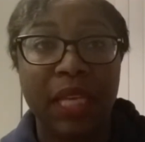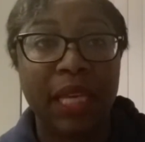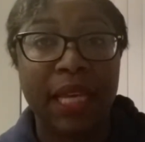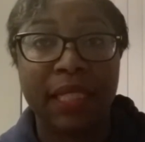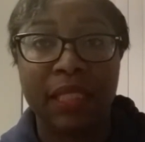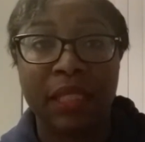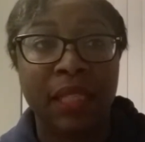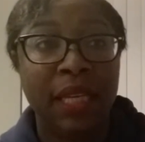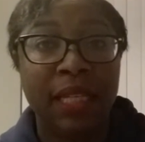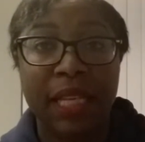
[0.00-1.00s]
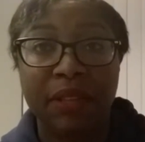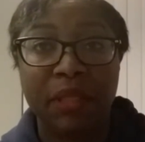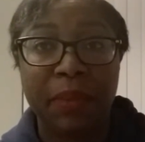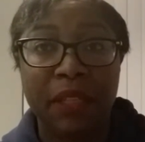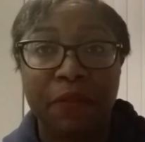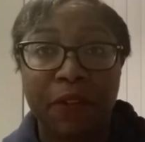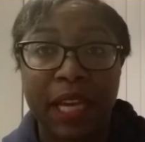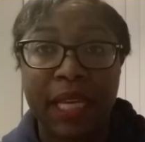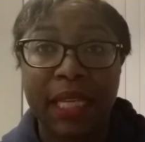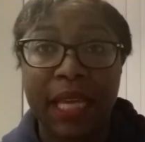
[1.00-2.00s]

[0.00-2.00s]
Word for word: they had the they was up in there frying.